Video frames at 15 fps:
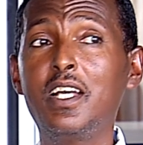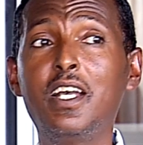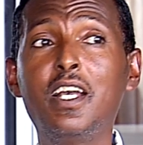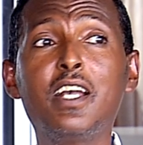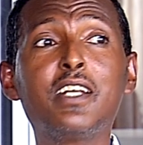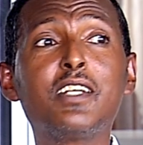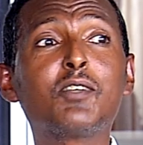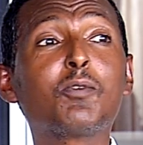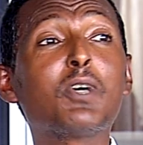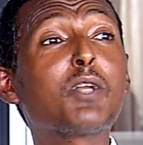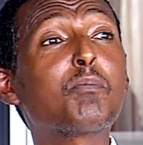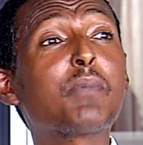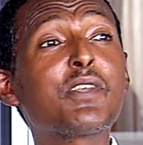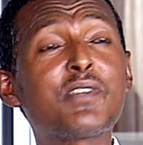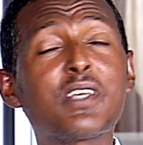And
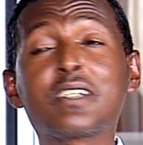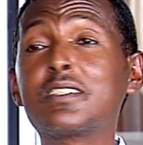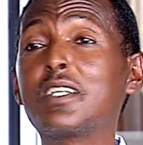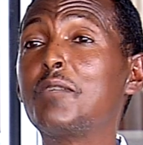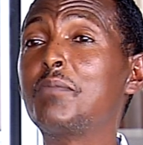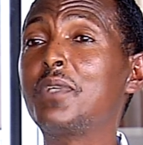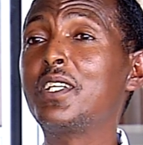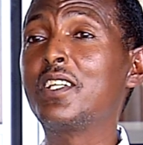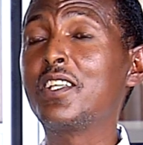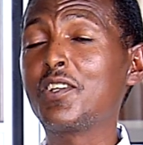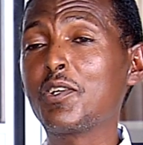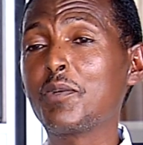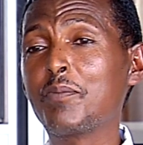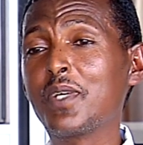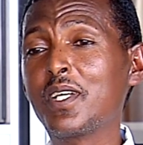one best example in
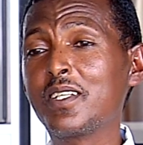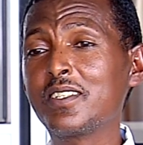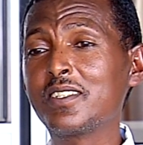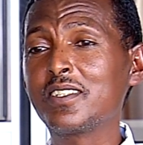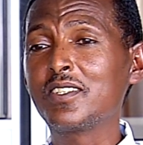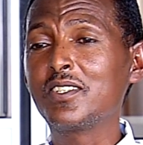Ethiopia is,